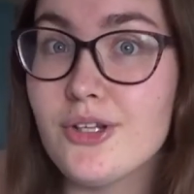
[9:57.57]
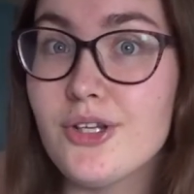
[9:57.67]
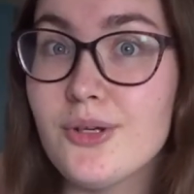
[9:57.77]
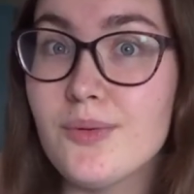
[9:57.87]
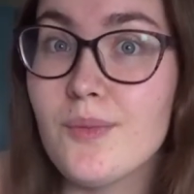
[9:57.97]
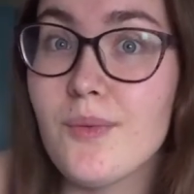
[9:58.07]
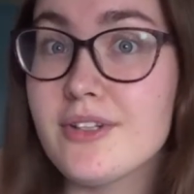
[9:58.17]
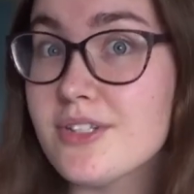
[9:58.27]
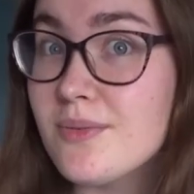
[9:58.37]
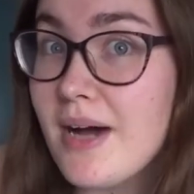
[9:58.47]
you
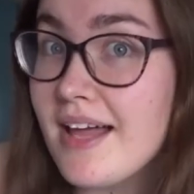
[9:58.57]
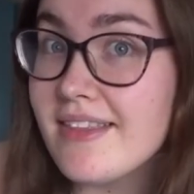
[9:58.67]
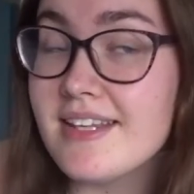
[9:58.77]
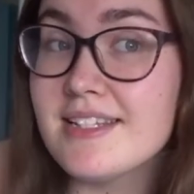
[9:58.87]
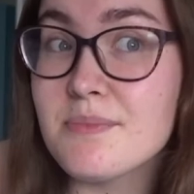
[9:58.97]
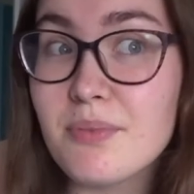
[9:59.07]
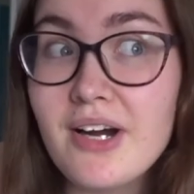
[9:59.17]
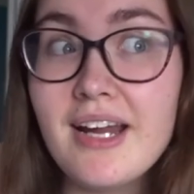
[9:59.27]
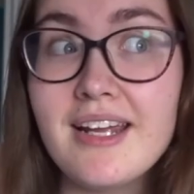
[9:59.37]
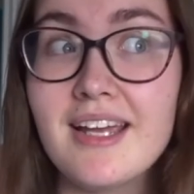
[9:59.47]
want to wear this
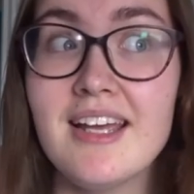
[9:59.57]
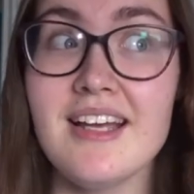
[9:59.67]
spring,